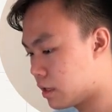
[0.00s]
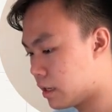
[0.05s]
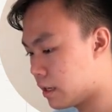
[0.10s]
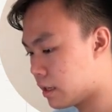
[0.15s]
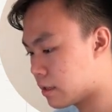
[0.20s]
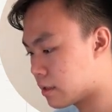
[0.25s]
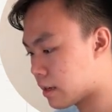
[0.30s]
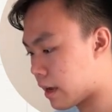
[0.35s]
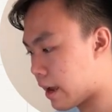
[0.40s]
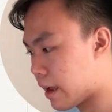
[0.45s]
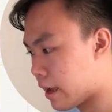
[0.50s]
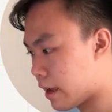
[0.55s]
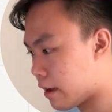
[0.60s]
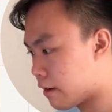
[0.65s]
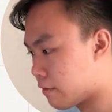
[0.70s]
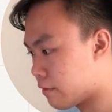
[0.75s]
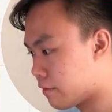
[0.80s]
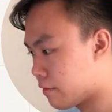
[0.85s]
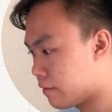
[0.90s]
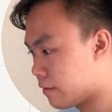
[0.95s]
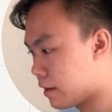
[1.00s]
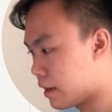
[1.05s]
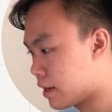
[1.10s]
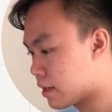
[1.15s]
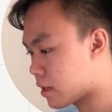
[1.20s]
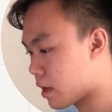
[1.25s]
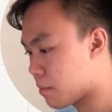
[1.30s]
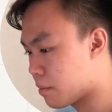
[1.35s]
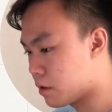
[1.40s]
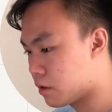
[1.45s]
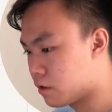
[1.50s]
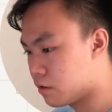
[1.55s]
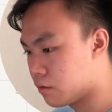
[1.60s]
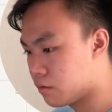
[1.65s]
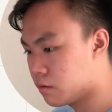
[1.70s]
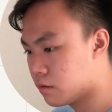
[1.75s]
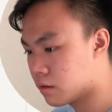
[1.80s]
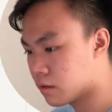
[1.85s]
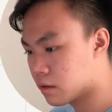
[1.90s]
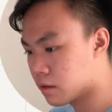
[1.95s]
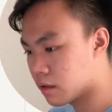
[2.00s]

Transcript: days I have an assignment due,